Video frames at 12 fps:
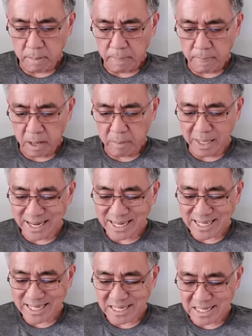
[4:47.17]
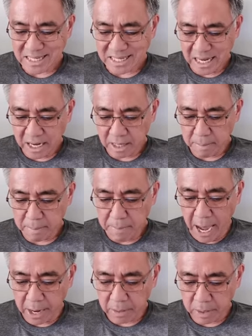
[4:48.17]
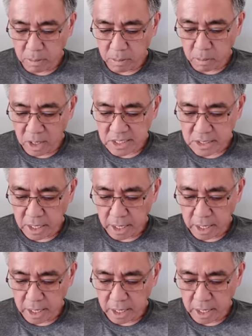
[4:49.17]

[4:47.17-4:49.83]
I mean, let's just say the battery was not